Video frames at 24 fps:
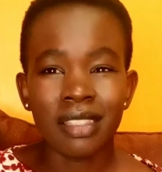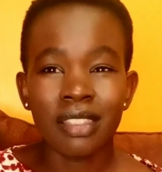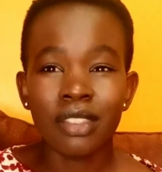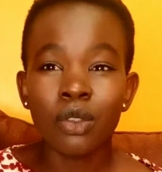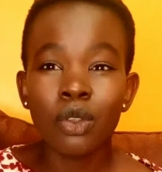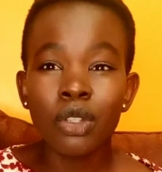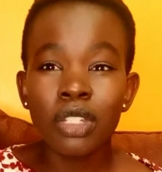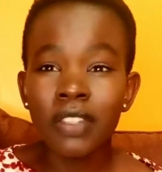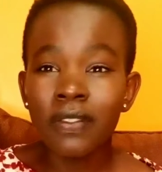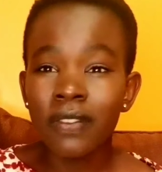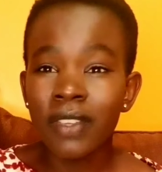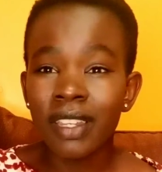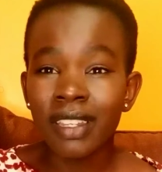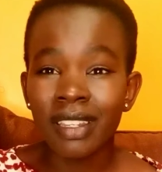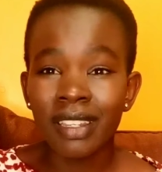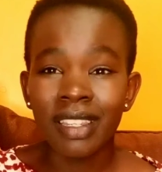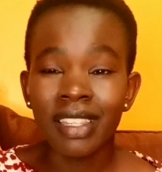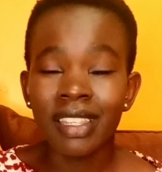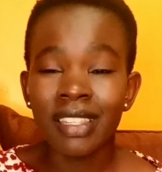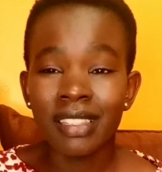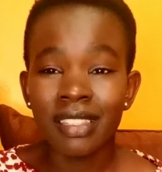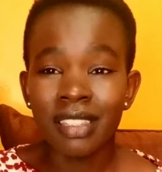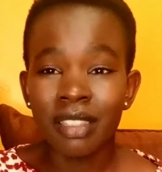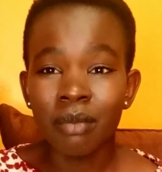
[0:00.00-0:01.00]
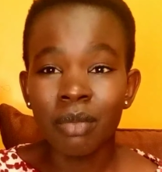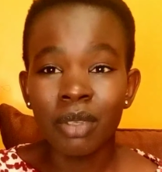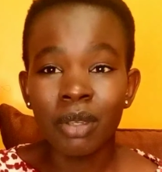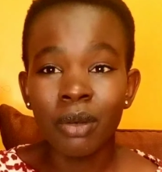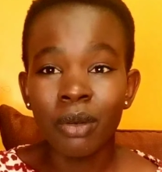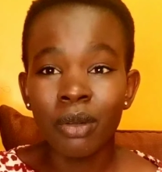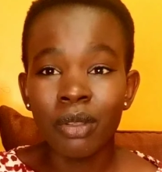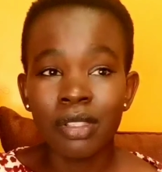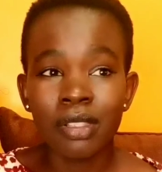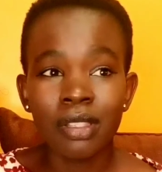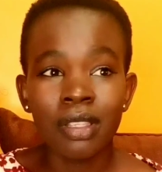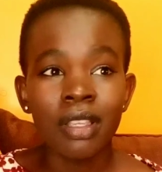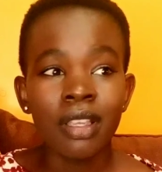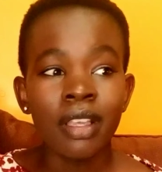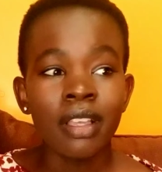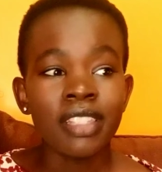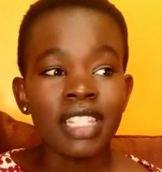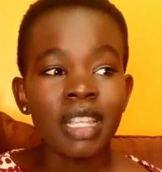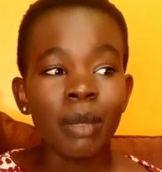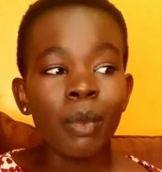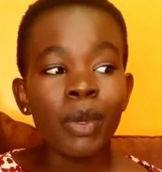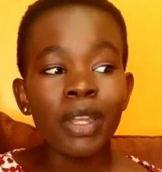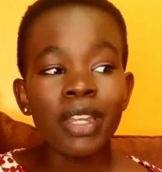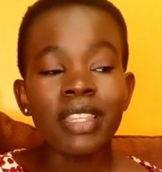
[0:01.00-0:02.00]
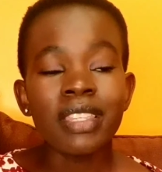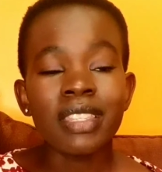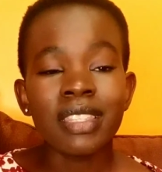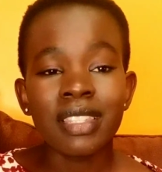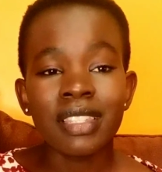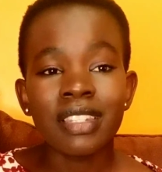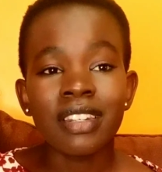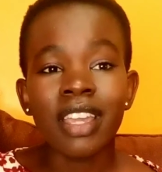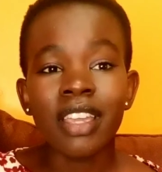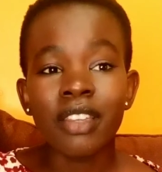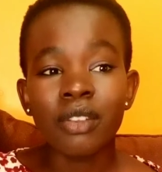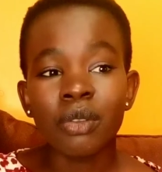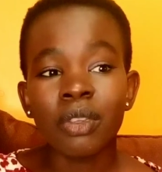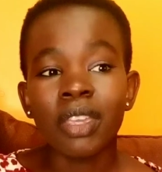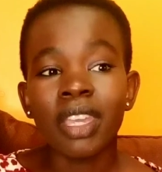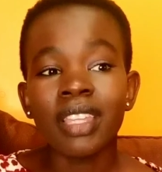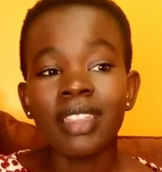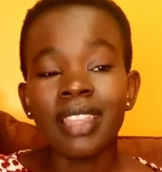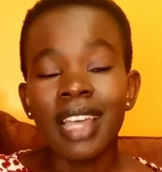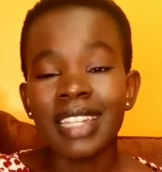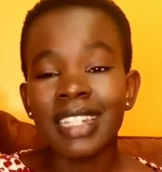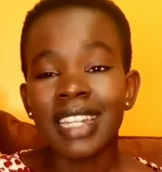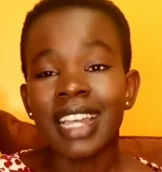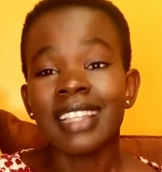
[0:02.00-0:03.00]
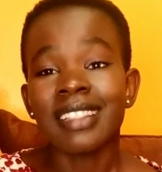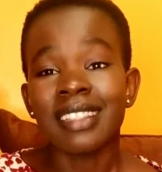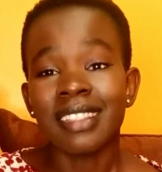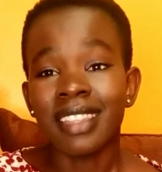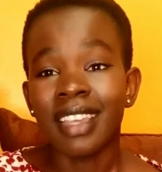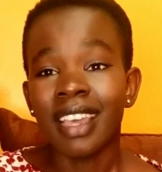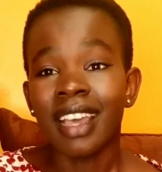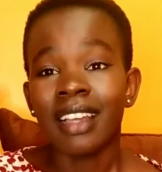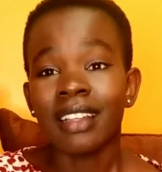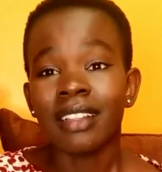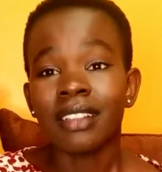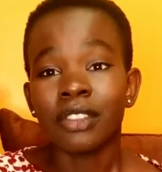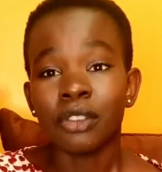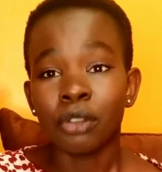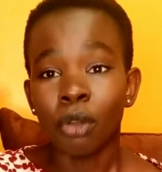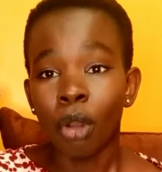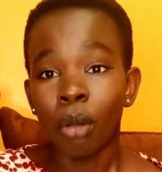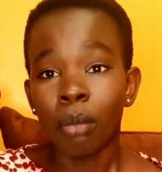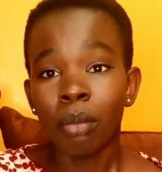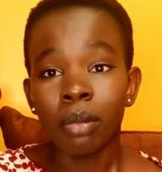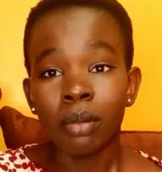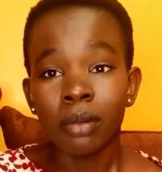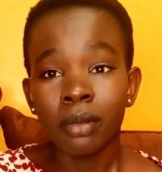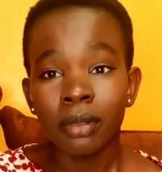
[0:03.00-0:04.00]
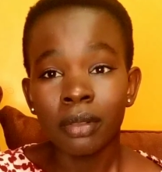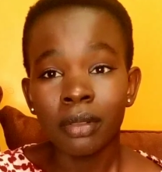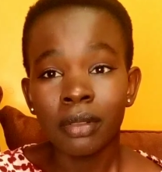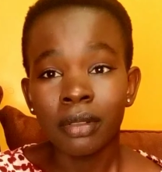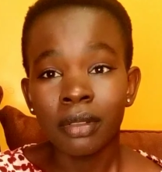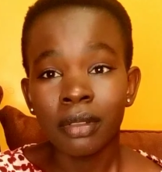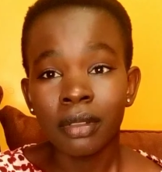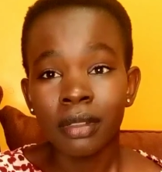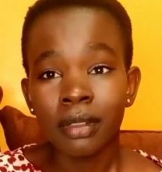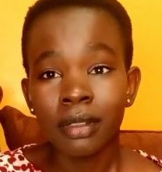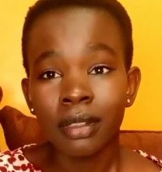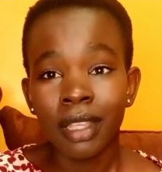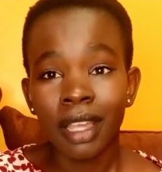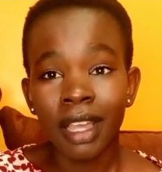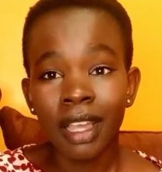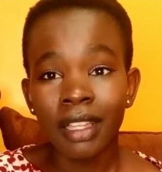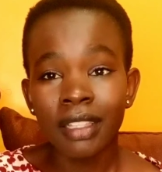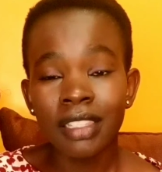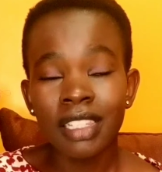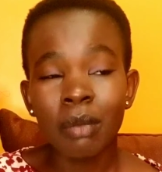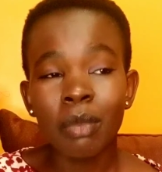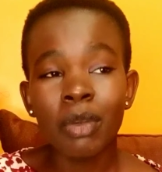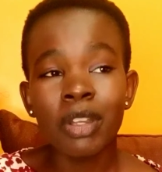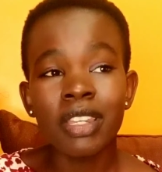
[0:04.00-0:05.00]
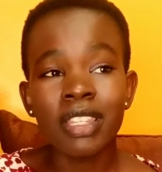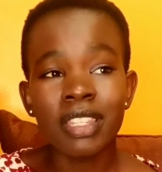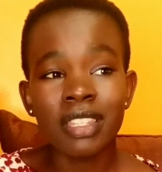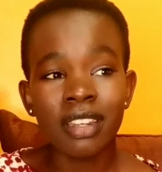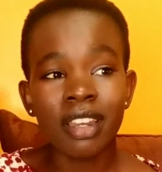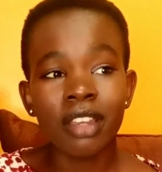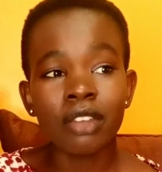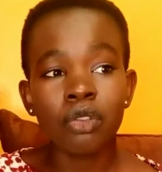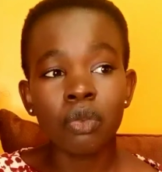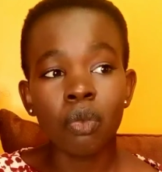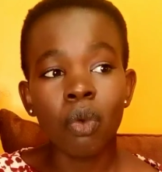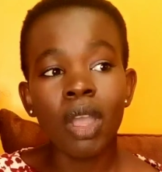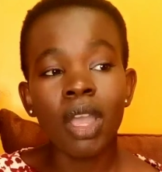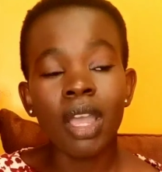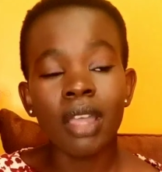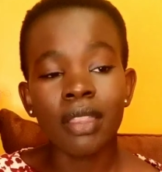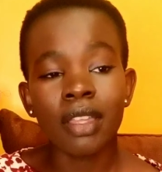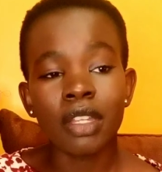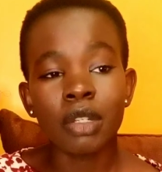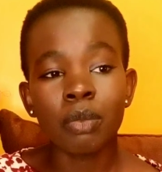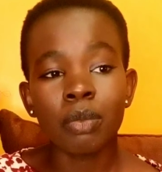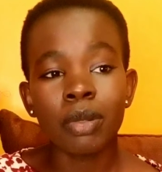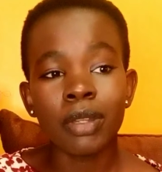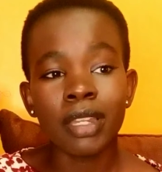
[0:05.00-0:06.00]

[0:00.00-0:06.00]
it's not even easy, because someone is trying to get that as their job. Yeah, someone is trying to work at that